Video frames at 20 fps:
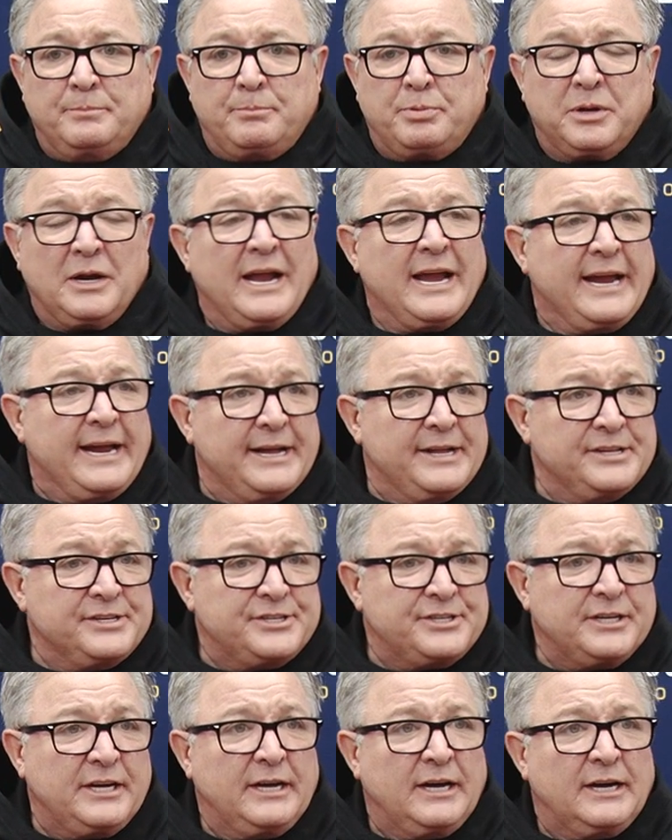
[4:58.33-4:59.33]

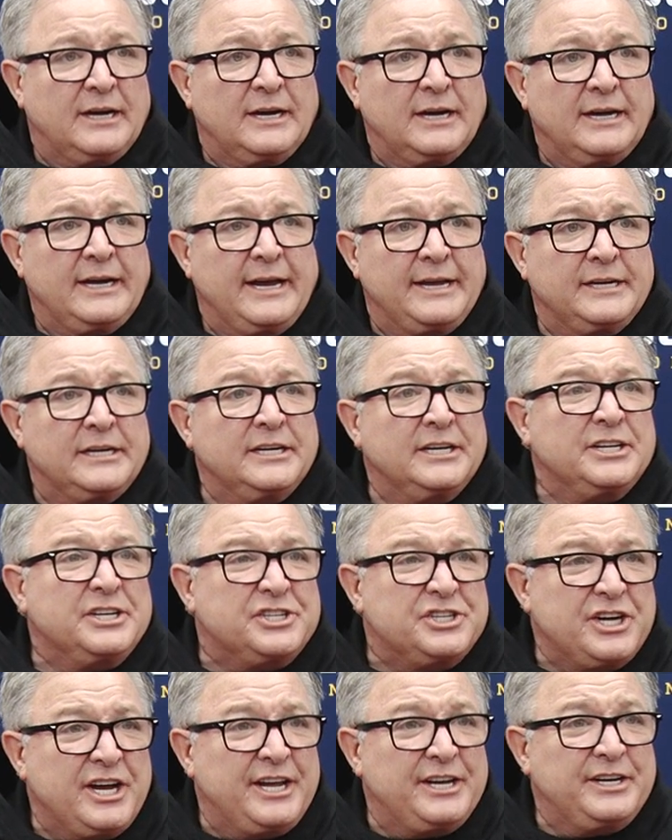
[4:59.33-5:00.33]
plans and an
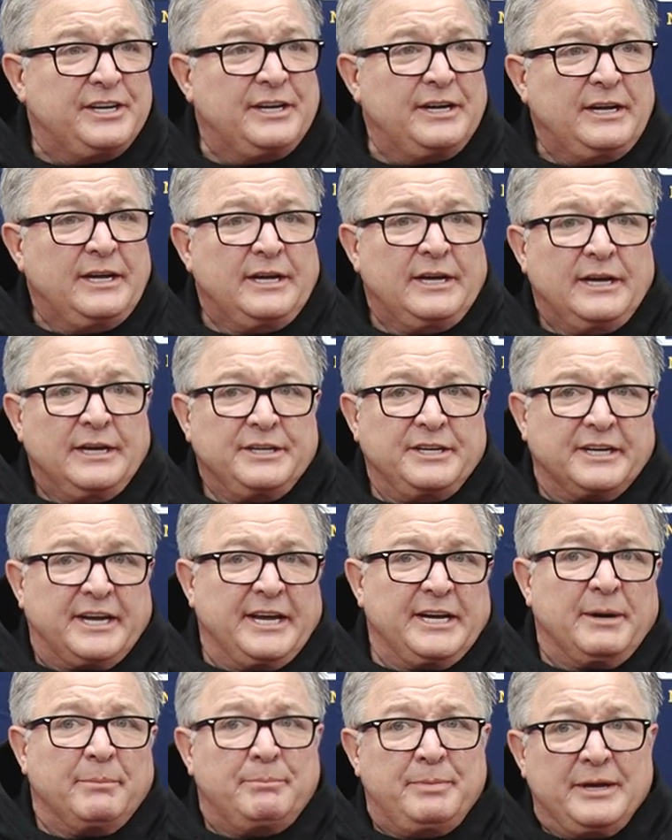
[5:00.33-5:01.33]
agenda to
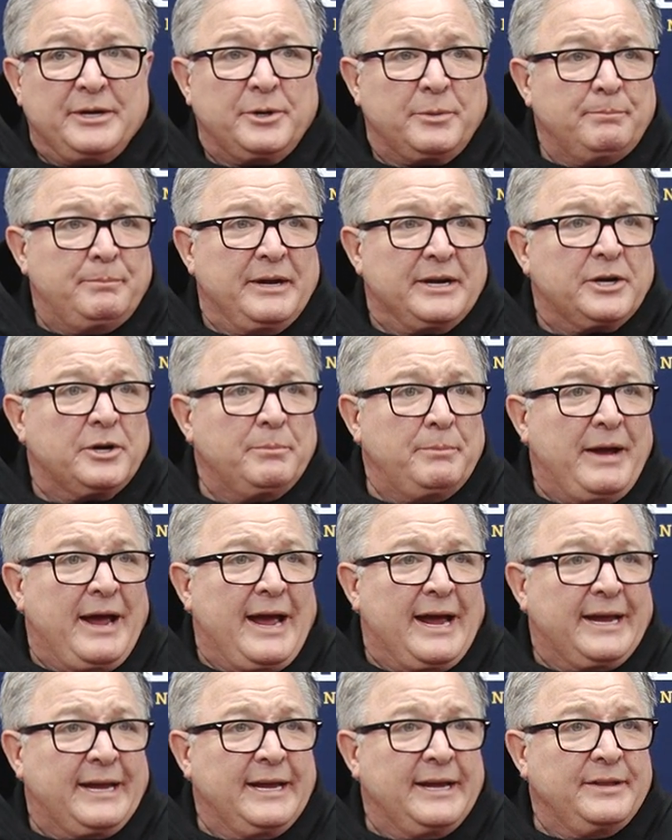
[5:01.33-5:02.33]
get a bigger
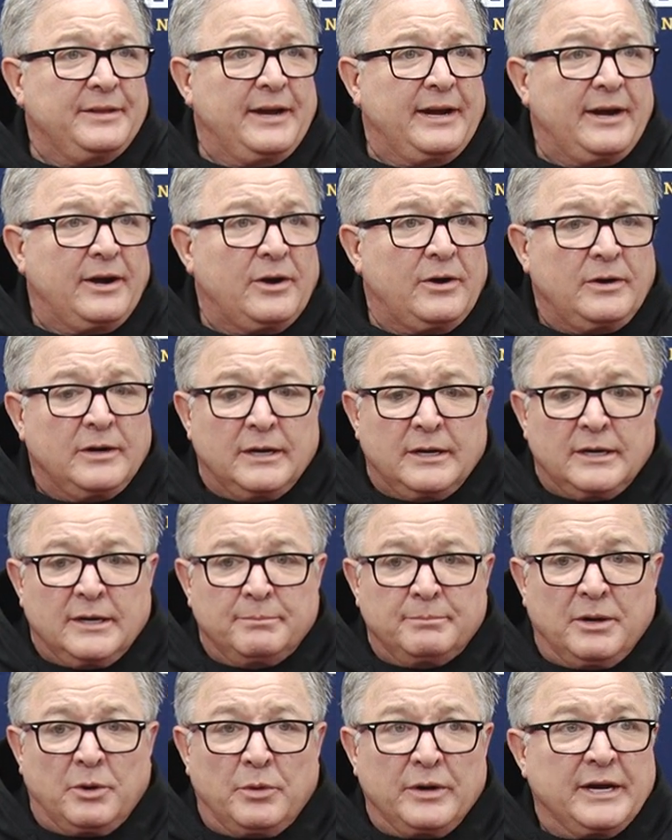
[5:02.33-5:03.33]
back in there.
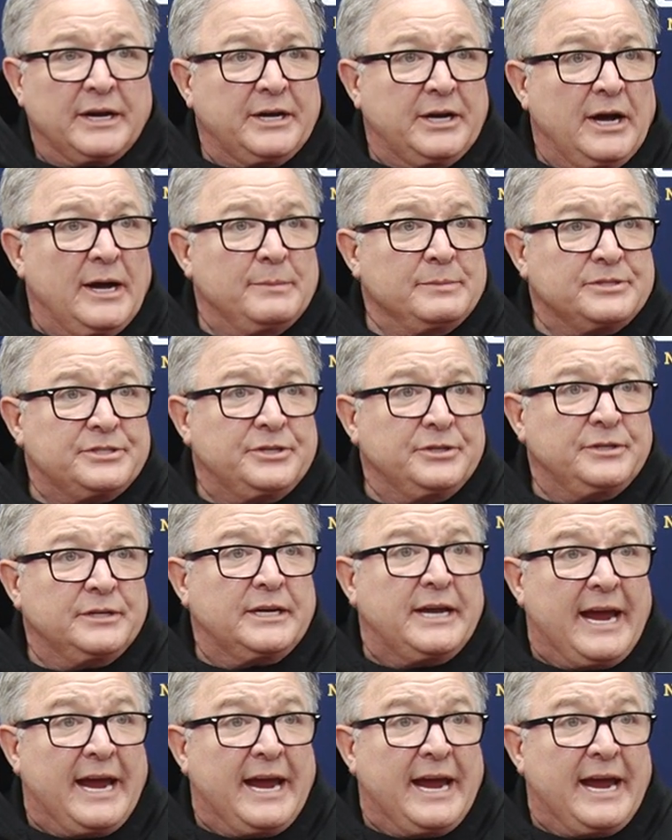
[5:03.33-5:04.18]
But when it comes to the